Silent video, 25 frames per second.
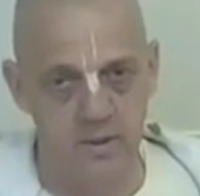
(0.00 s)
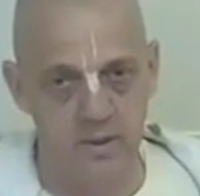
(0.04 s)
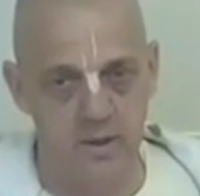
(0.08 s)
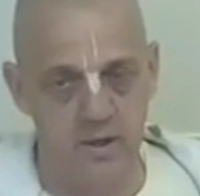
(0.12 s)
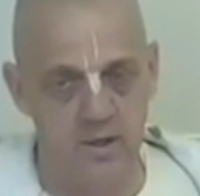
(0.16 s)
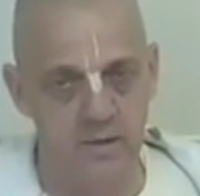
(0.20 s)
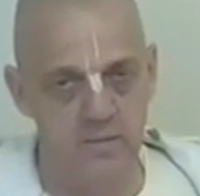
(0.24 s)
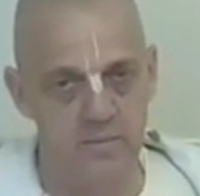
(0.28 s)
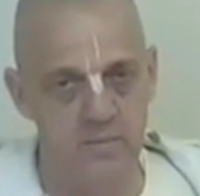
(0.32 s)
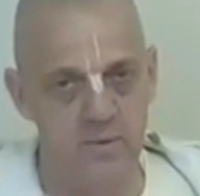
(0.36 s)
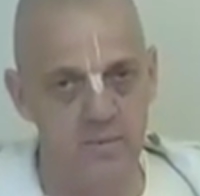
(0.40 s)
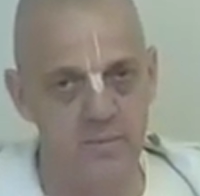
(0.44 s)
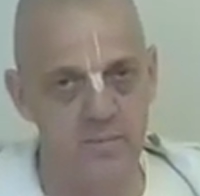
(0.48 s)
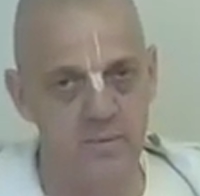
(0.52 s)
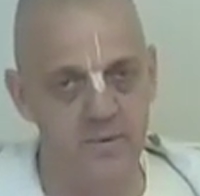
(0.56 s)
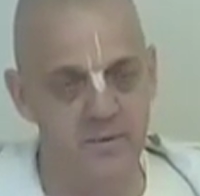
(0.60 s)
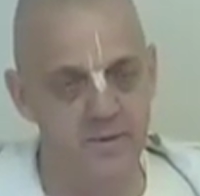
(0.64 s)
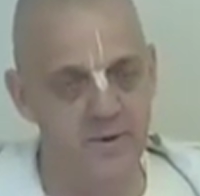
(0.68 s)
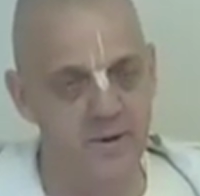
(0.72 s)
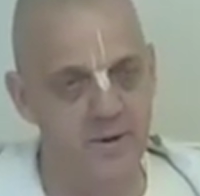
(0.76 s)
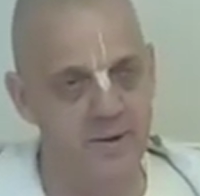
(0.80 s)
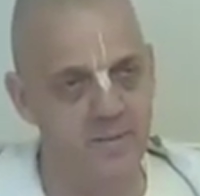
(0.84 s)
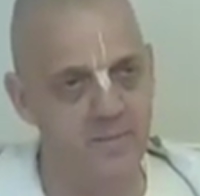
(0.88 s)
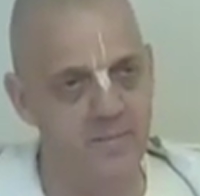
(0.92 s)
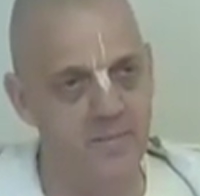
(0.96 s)
I
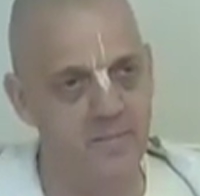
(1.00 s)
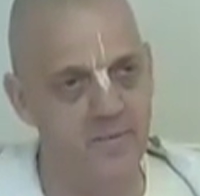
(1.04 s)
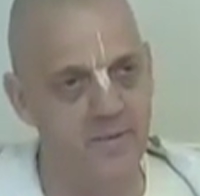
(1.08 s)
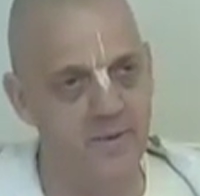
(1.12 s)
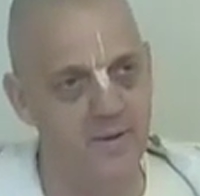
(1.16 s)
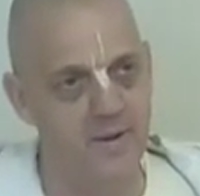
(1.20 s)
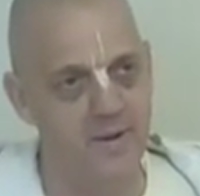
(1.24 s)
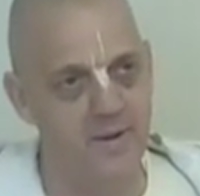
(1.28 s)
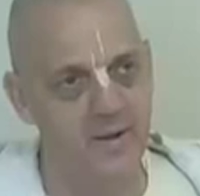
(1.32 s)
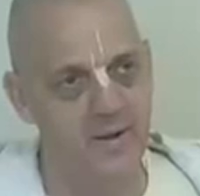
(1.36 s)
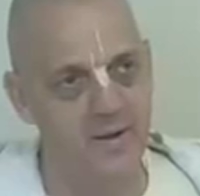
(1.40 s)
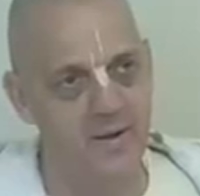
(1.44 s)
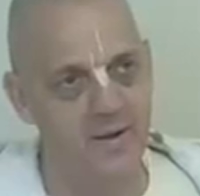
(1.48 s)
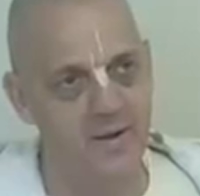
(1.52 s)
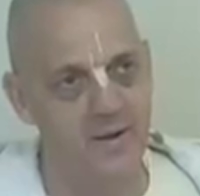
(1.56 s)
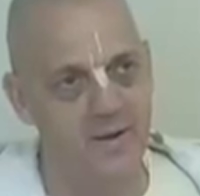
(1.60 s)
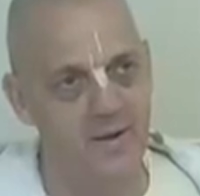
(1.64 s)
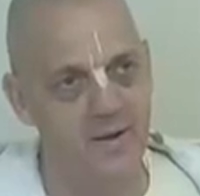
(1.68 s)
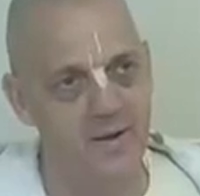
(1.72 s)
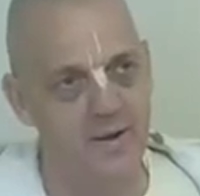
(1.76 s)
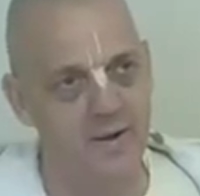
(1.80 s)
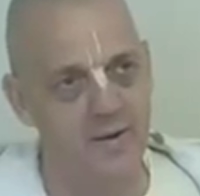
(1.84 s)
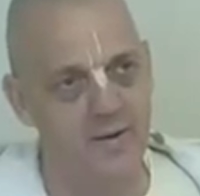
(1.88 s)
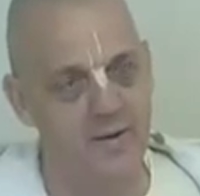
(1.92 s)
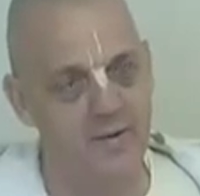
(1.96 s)
remember I
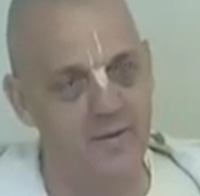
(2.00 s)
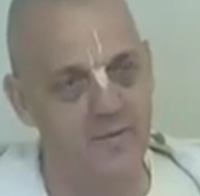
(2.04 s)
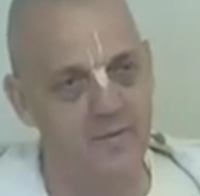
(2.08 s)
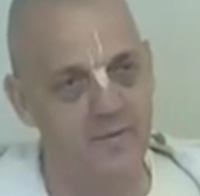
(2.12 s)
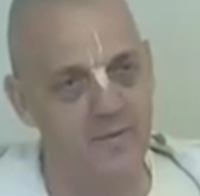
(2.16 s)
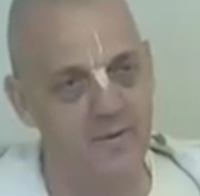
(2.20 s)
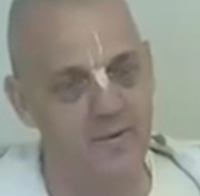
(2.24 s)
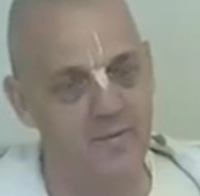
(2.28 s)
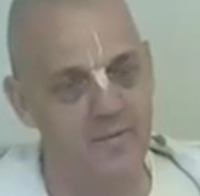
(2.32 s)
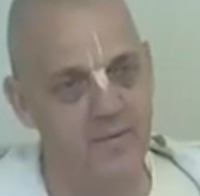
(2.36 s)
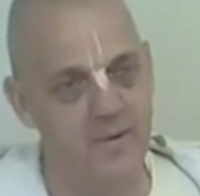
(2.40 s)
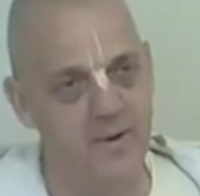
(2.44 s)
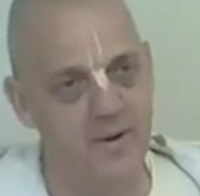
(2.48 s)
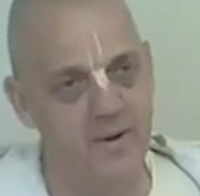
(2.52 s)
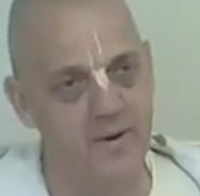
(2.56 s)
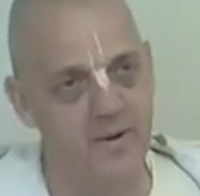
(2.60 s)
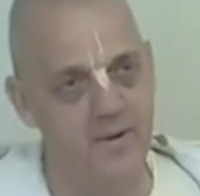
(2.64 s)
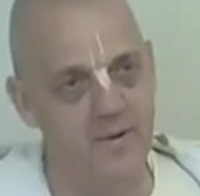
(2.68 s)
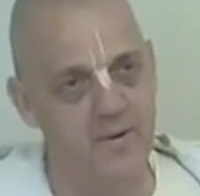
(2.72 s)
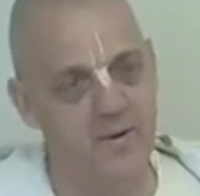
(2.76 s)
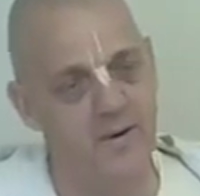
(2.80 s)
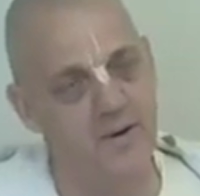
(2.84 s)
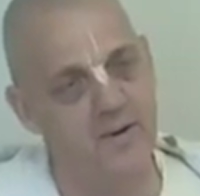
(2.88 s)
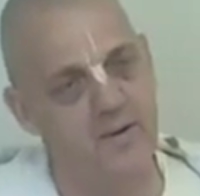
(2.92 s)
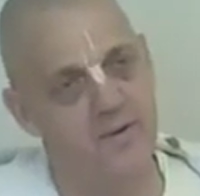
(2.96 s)

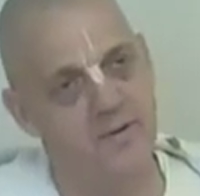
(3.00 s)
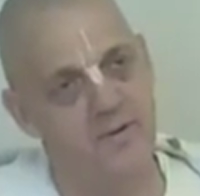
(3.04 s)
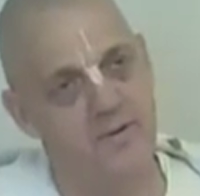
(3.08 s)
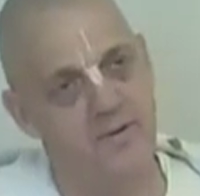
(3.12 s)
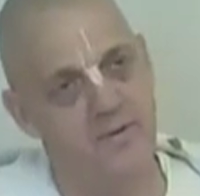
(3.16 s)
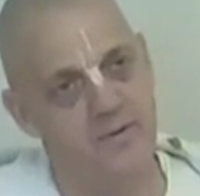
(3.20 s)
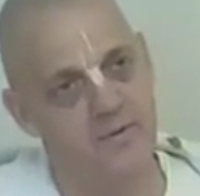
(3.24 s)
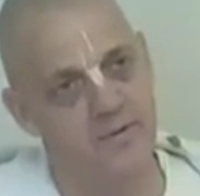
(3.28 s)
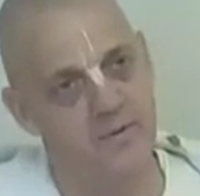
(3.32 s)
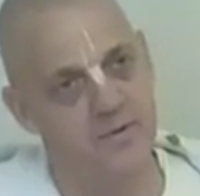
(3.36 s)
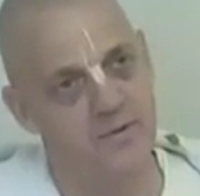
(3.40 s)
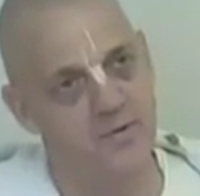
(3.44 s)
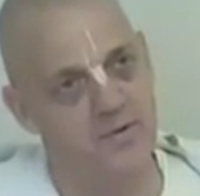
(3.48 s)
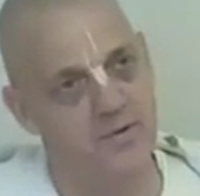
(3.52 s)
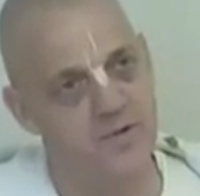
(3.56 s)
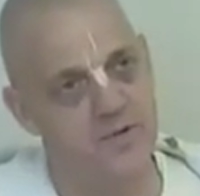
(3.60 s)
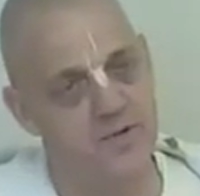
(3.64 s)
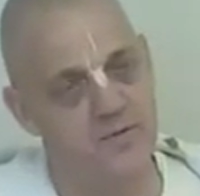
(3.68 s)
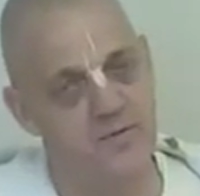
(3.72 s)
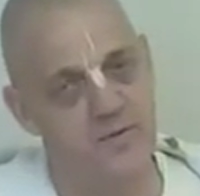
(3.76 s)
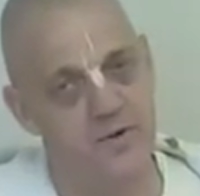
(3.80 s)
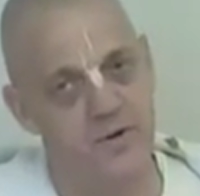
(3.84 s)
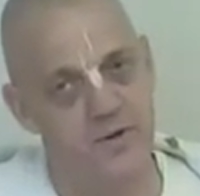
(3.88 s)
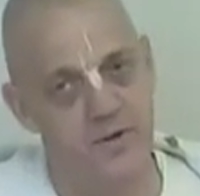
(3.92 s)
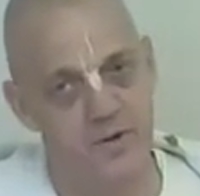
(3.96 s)
knew this
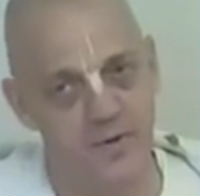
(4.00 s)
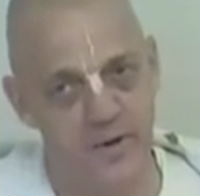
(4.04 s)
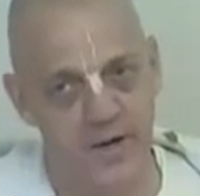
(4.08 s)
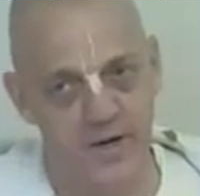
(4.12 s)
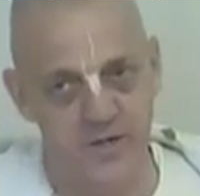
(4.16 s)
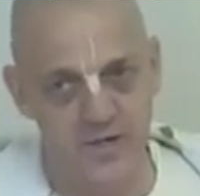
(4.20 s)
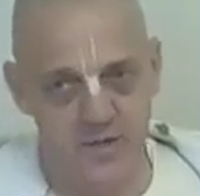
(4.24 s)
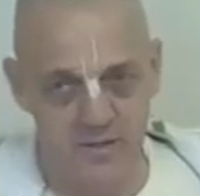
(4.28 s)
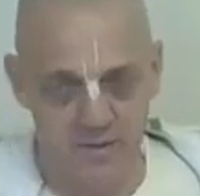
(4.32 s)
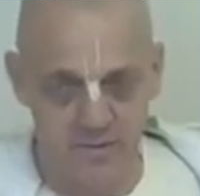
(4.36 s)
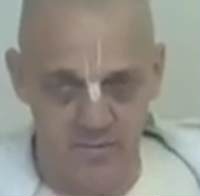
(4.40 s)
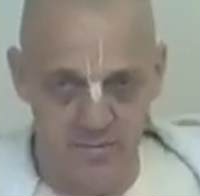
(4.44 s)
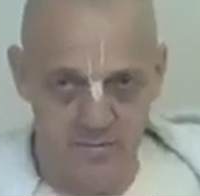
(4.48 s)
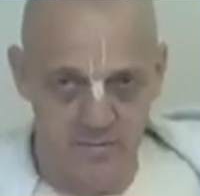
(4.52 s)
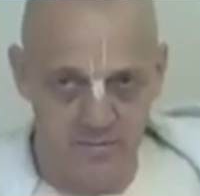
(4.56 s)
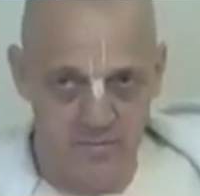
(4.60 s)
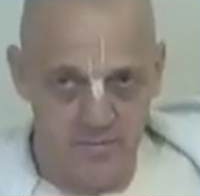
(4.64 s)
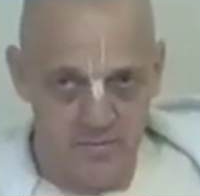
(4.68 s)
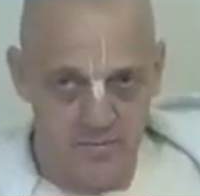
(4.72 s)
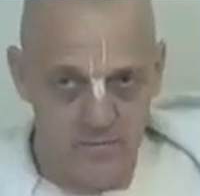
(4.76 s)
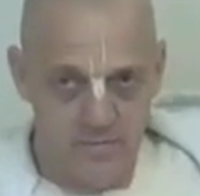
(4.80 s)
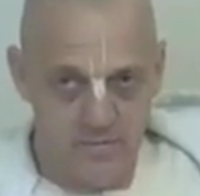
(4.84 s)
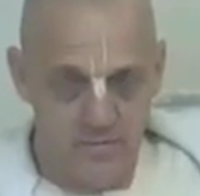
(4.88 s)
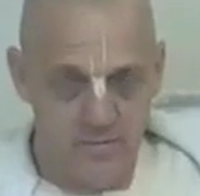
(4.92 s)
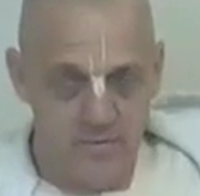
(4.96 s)
devotee who actually
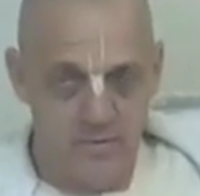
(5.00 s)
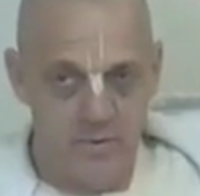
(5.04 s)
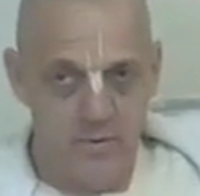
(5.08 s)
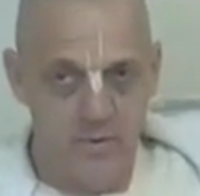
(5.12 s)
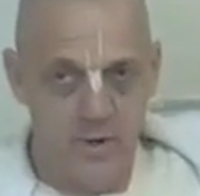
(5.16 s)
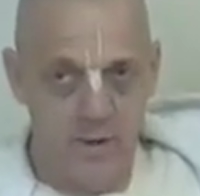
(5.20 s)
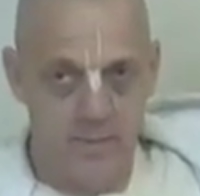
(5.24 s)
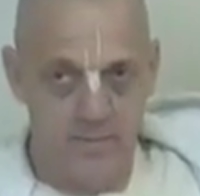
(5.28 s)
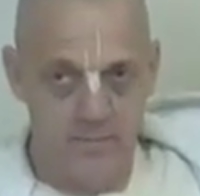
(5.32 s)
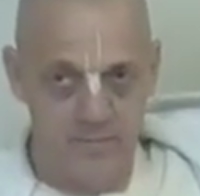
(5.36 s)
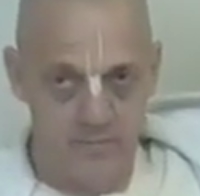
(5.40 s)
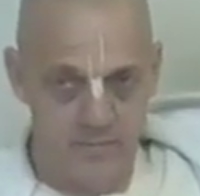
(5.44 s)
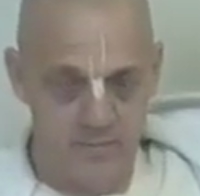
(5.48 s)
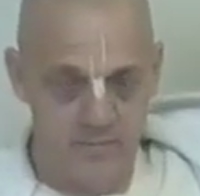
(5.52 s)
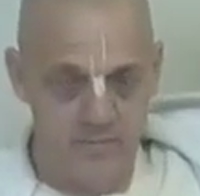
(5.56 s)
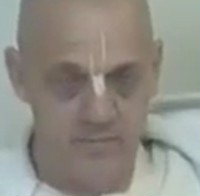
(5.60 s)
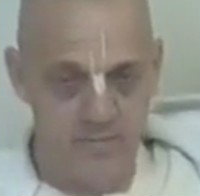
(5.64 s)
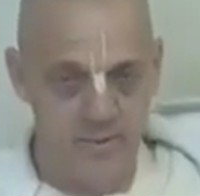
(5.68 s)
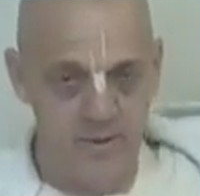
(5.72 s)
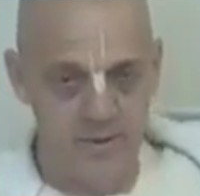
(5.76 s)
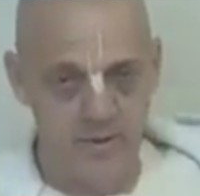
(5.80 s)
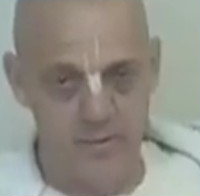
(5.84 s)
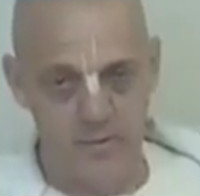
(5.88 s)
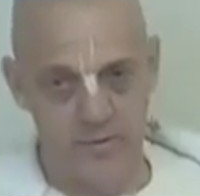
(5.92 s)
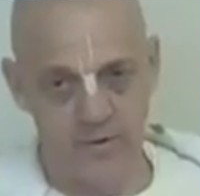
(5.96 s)
grew up a
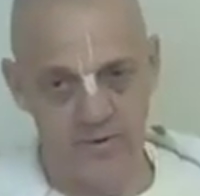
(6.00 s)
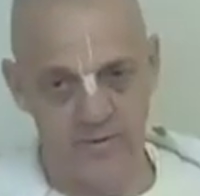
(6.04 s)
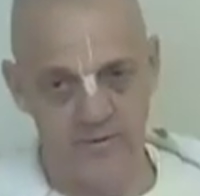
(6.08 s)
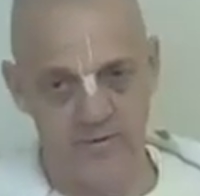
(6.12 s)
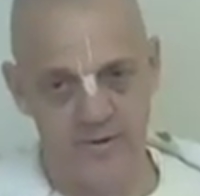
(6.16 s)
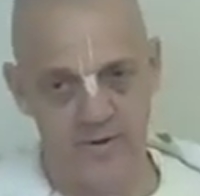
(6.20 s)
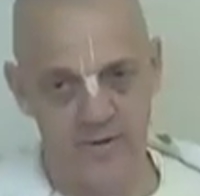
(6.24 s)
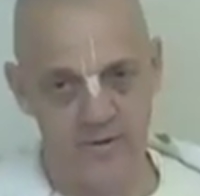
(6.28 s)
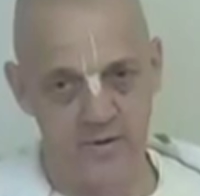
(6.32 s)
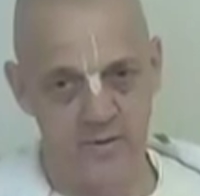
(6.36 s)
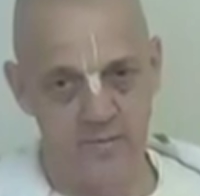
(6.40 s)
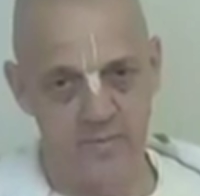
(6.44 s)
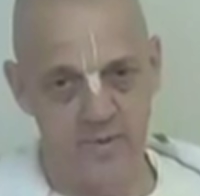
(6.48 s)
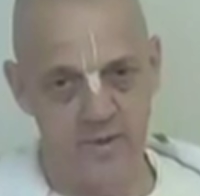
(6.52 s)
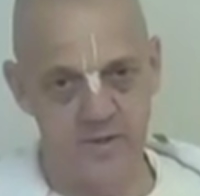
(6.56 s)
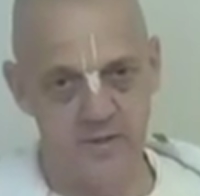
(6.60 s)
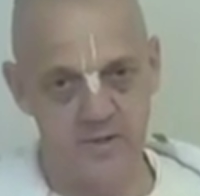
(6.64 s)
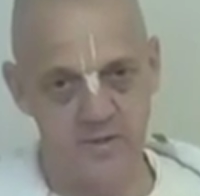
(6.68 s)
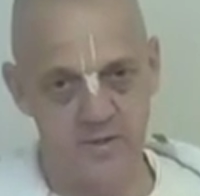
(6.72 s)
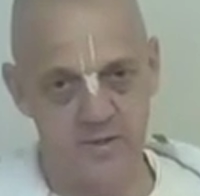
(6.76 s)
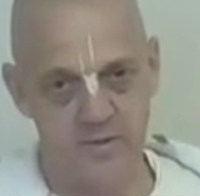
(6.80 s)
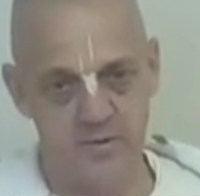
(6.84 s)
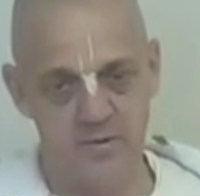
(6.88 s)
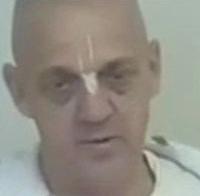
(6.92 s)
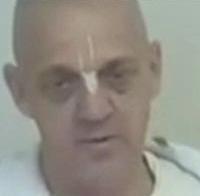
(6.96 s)
bit north of here in a
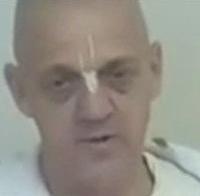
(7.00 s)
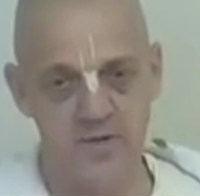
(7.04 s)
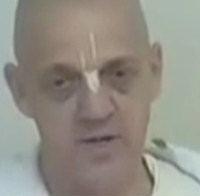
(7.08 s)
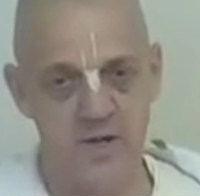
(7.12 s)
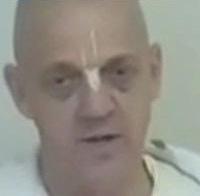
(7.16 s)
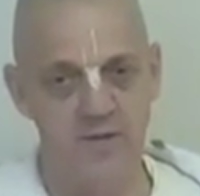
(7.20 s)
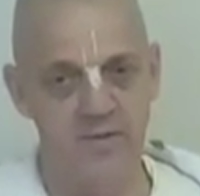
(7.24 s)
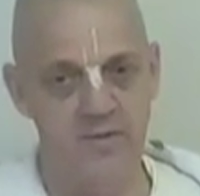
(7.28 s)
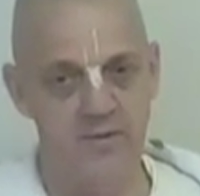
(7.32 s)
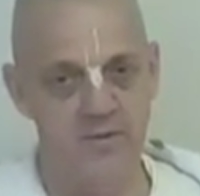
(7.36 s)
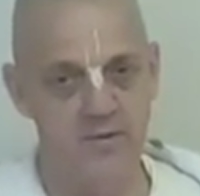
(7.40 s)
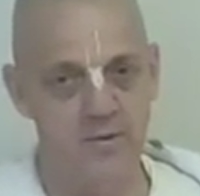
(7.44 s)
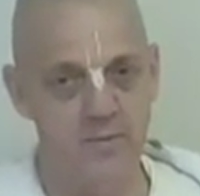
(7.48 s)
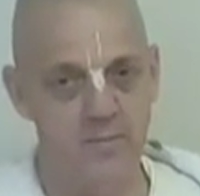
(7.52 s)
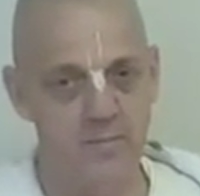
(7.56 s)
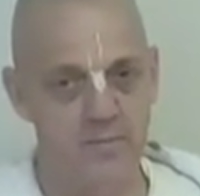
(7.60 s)
place called Scunthorpe,